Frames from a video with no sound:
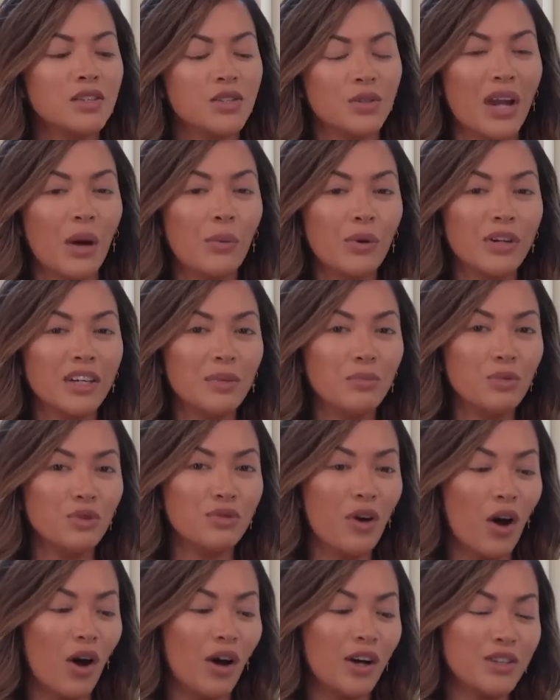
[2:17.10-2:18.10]
So now we're gonna
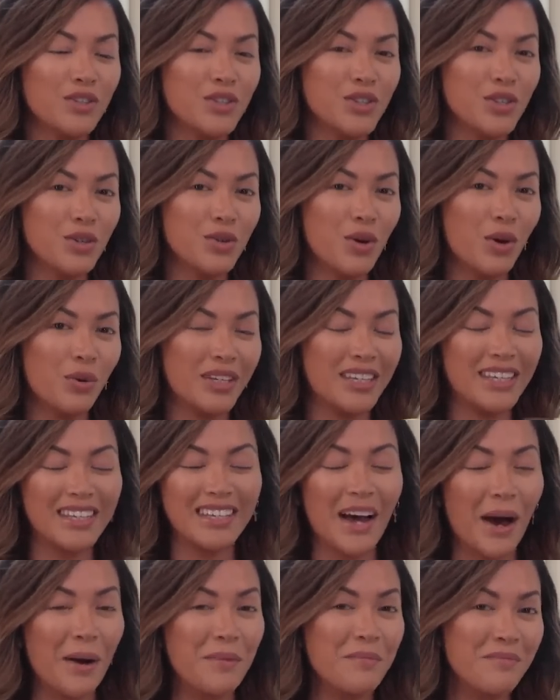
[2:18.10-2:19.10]
move on to Oh He
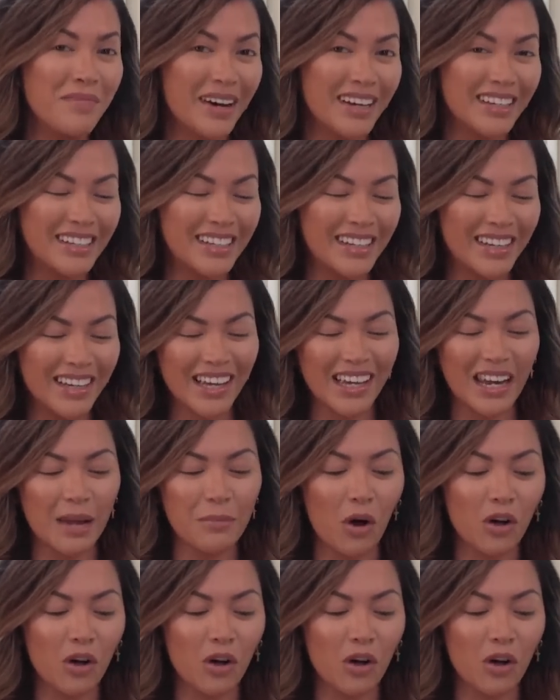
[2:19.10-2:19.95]
Got Money, and I'm